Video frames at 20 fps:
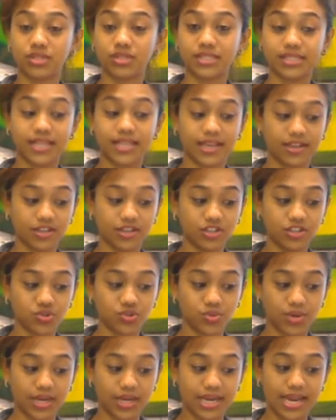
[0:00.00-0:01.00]

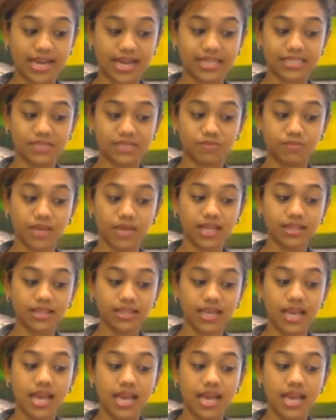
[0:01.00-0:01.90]
Secretary last month